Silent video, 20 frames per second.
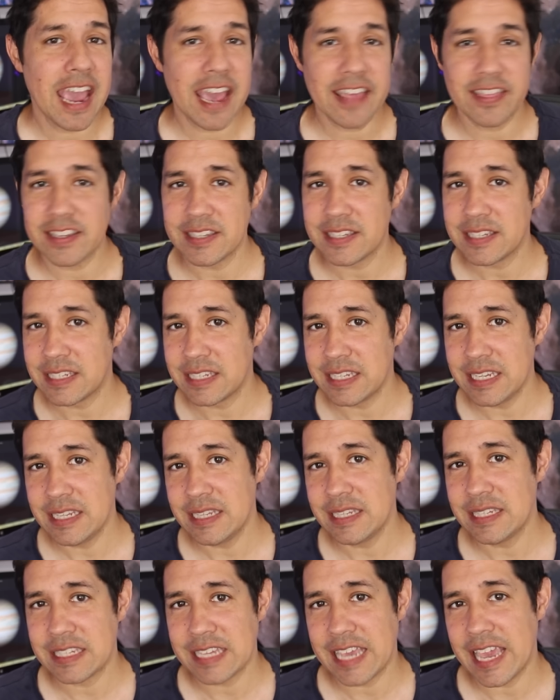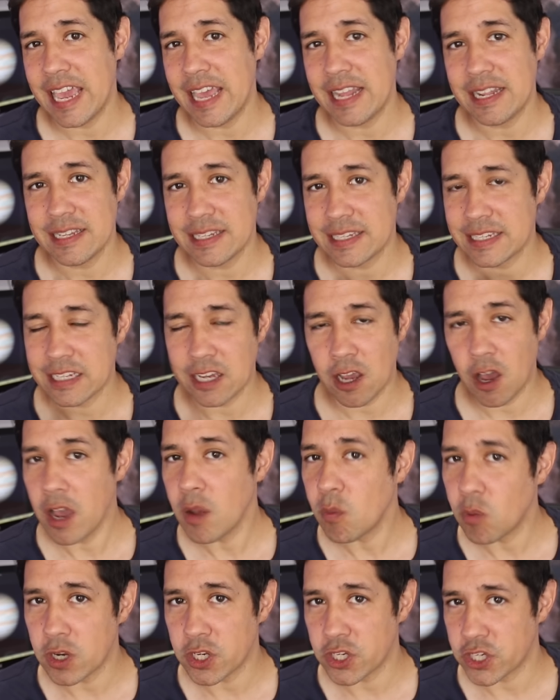and the SynScan
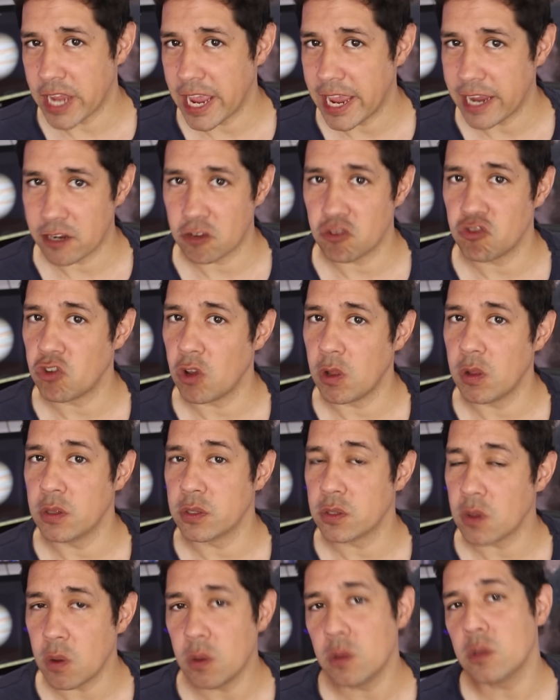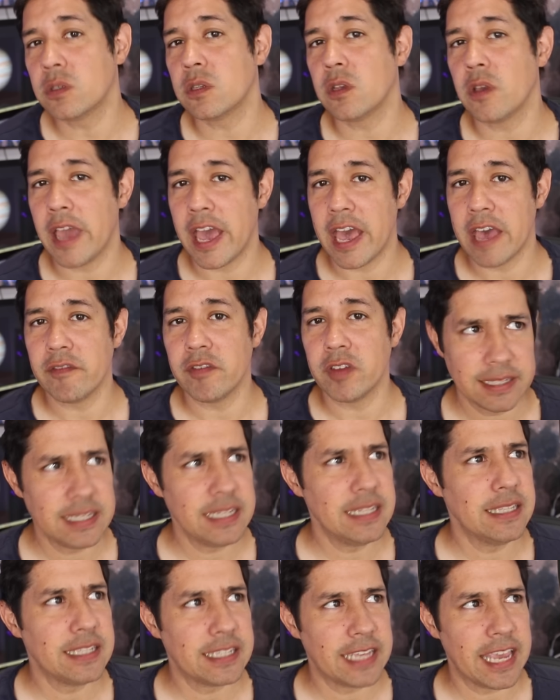SkyWatcher hand controllers also have
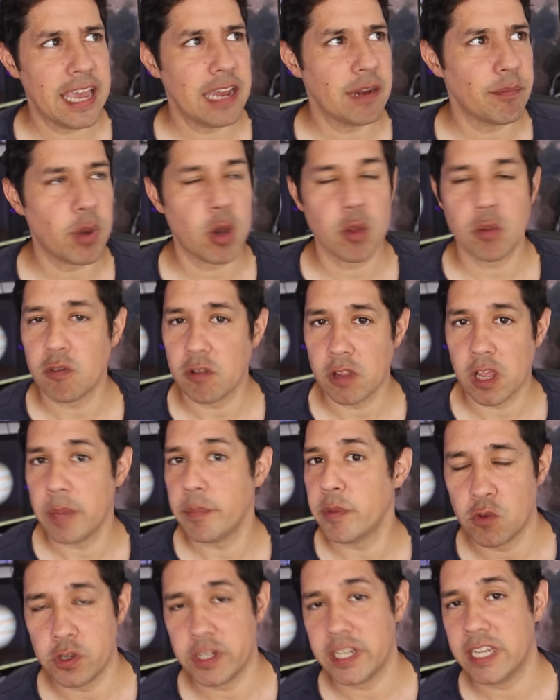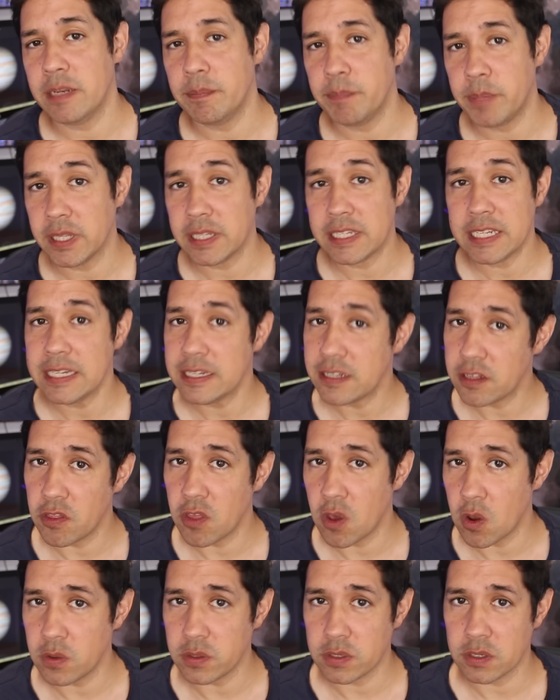SynScan polar alignment routine built into
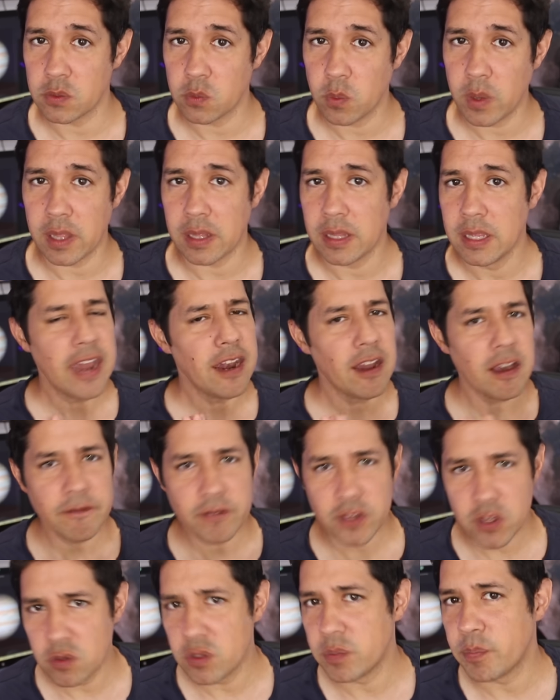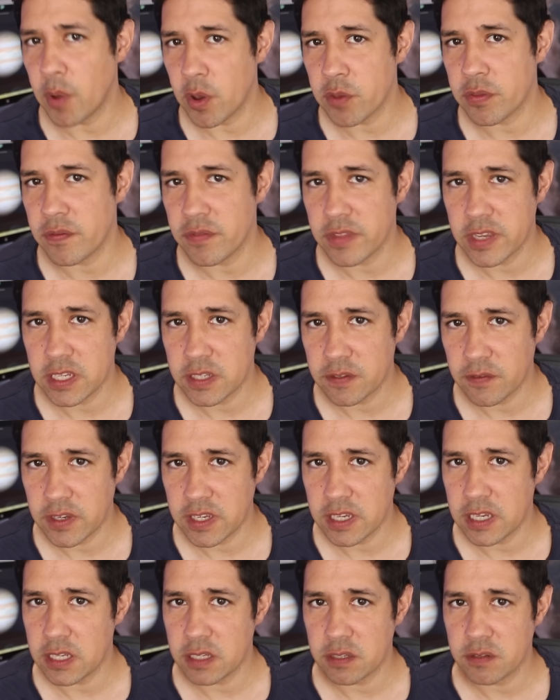those as well. And I've used both of these for
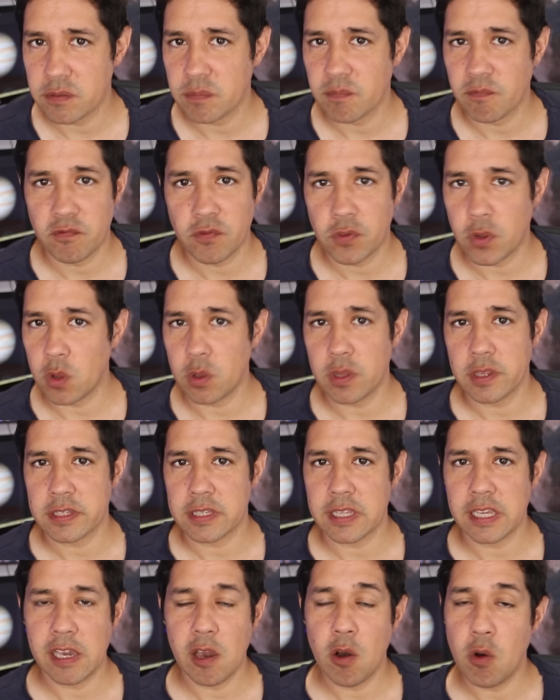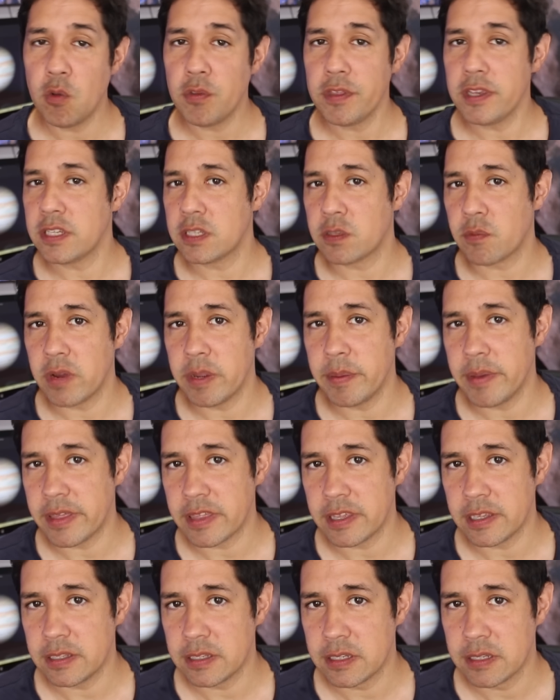years flawlessly. All these three
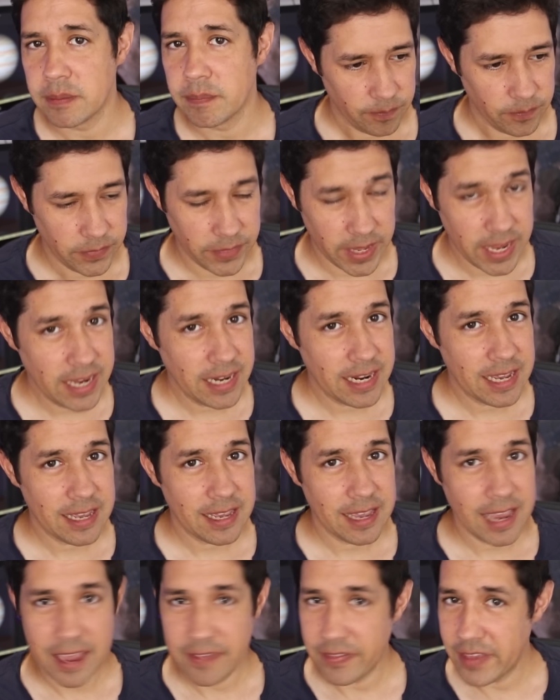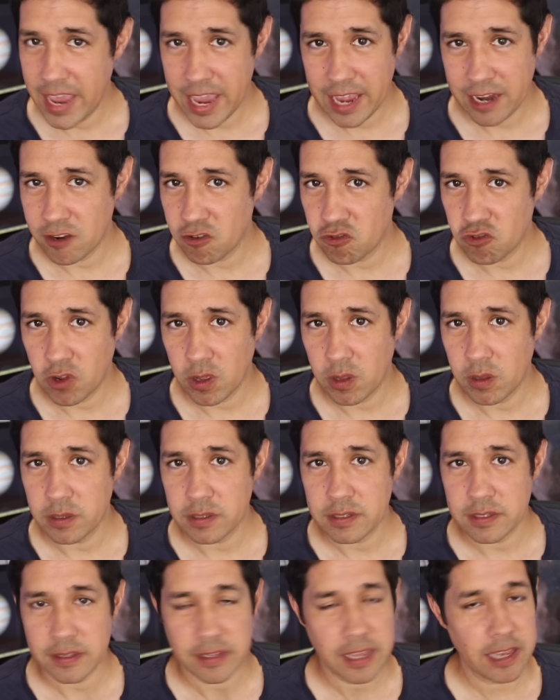methods, Nina and the hand
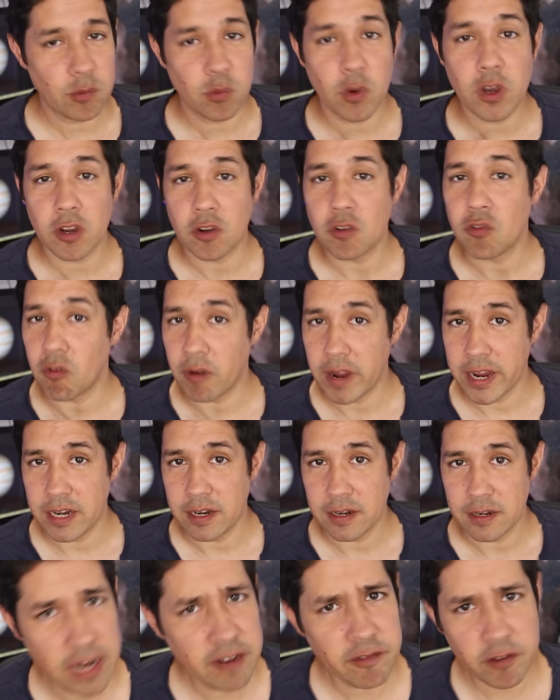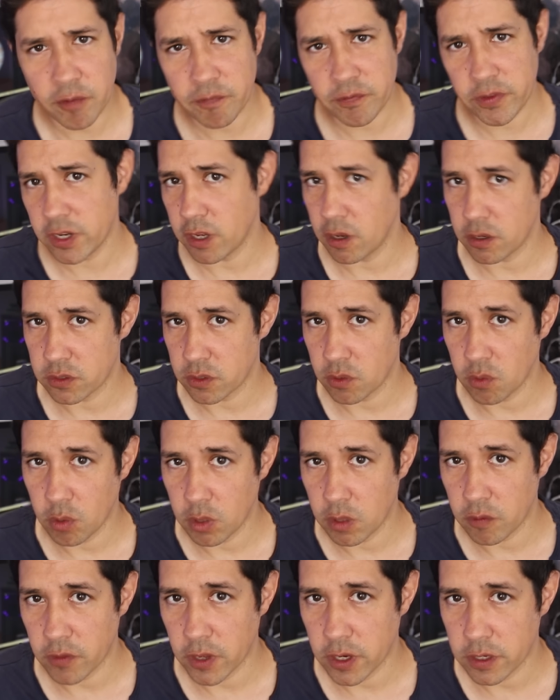controllers, they work great. And I've got videos on
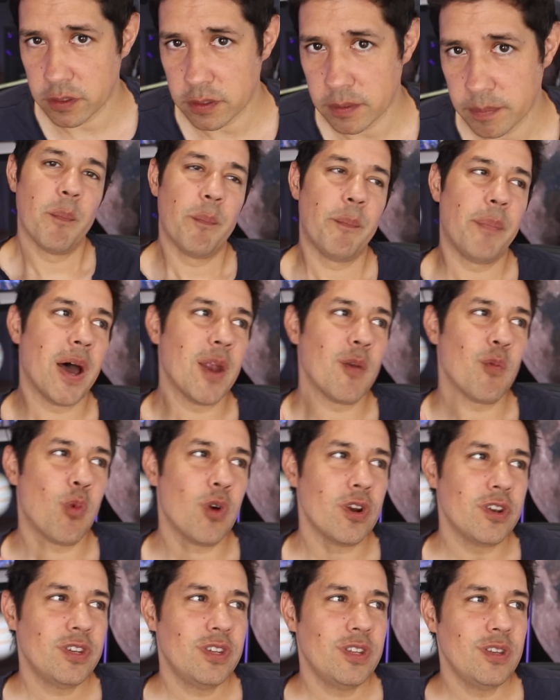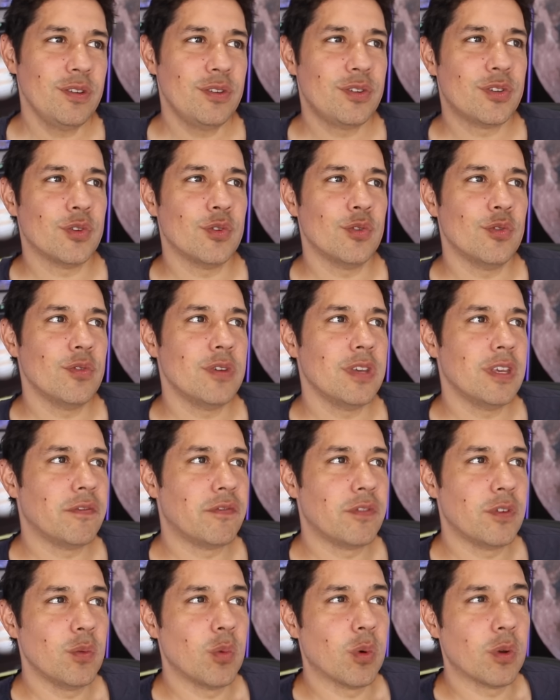all of those. But what do you do
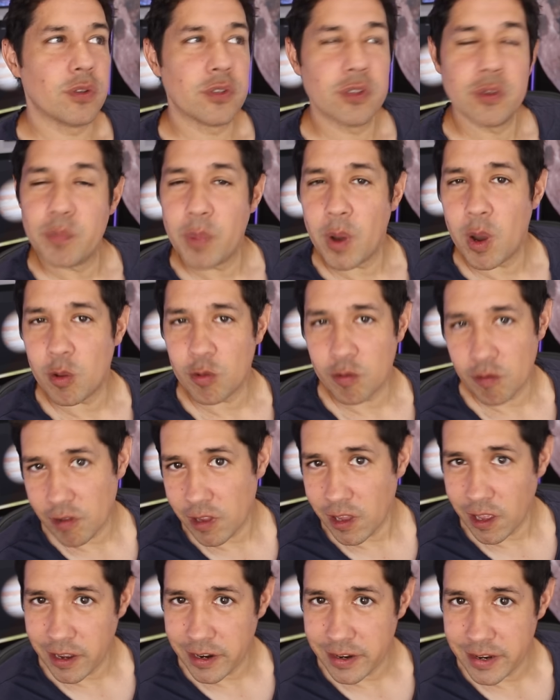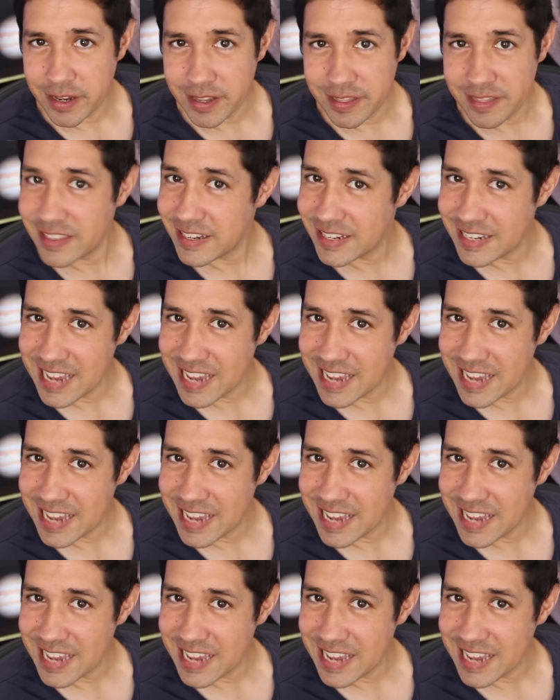if you want to polar align in the